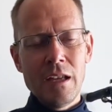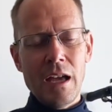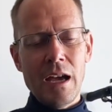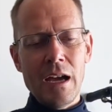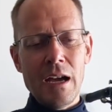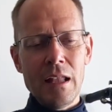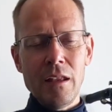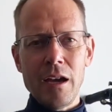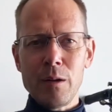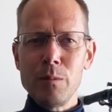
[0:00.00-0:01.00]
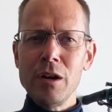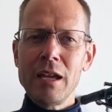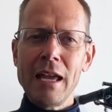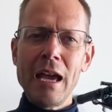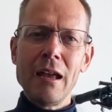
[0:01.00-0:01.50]
like
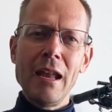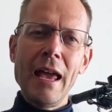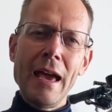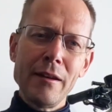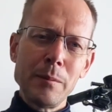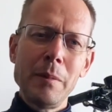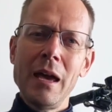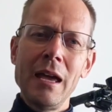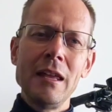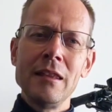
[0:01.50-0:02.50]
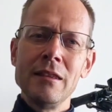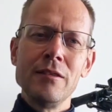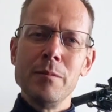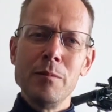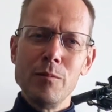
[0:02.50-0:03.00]
working out how to pay
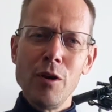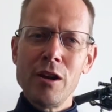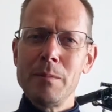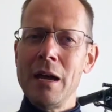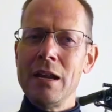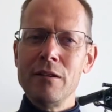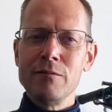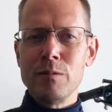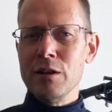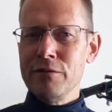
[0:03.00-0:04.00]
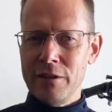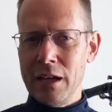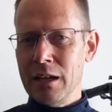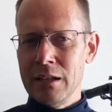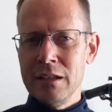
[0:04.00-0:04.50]
the right amount of
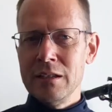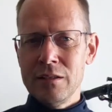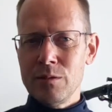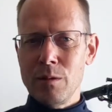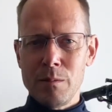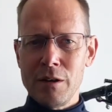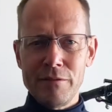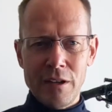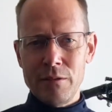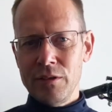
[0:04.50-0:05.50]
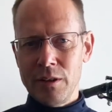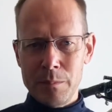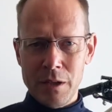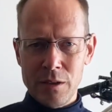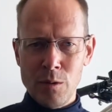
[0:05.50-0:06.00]
welfare to a welfare
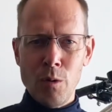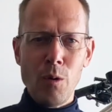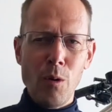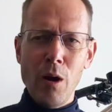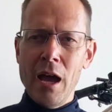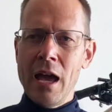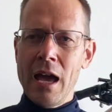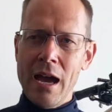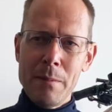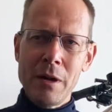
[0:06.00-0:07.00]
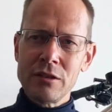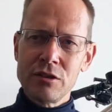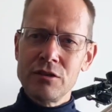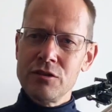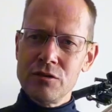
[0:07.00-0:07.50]
recipient, or how
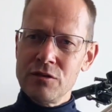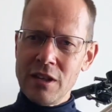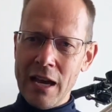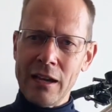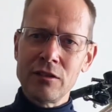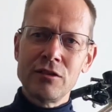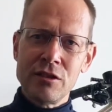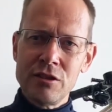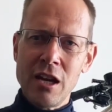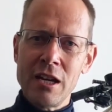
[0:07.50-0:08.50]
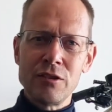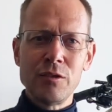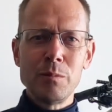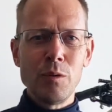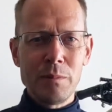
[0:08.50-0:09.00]
much tax to charge a
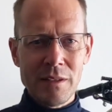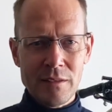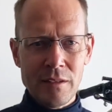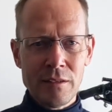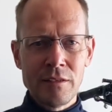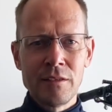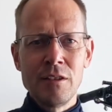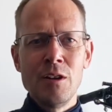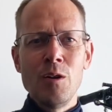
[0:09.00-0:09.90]
small business,